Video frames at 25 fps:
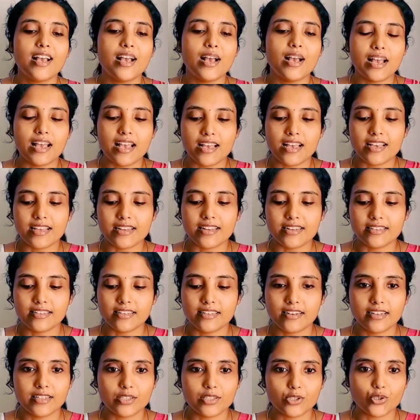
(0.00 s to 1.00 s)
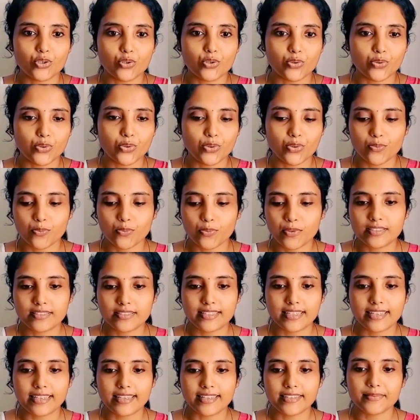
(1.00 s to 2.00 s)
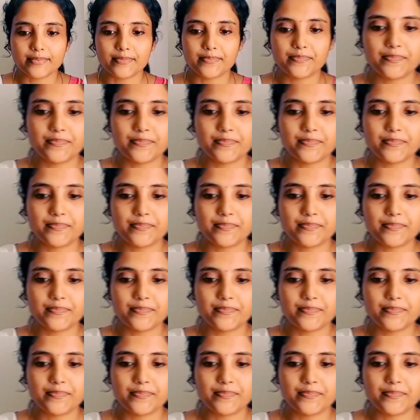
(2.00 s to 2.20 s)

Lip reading: And I'll show you one second.